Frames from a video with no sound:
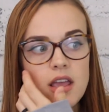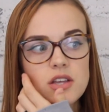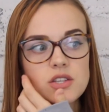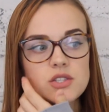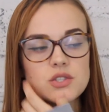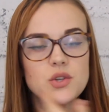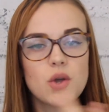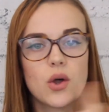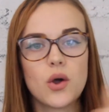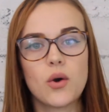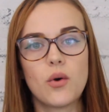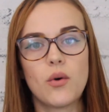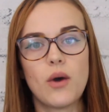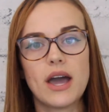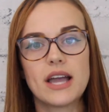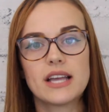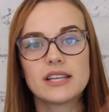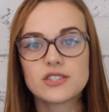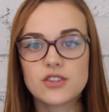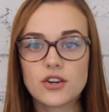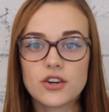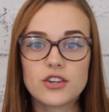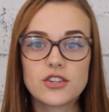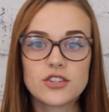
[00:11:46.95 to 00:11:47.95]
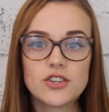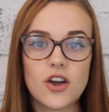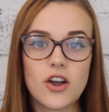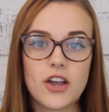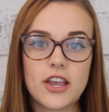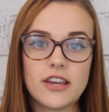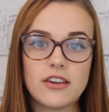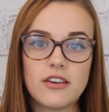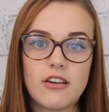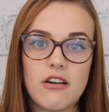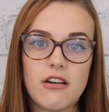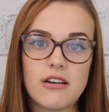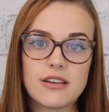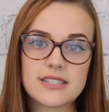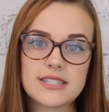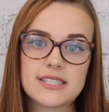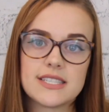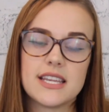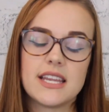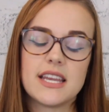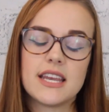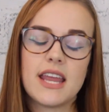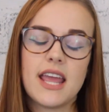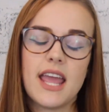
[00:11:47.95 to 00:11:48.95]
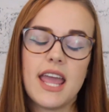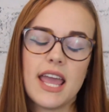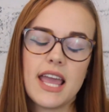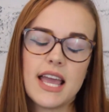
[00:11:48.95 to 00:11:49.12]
So I started talking to Austin,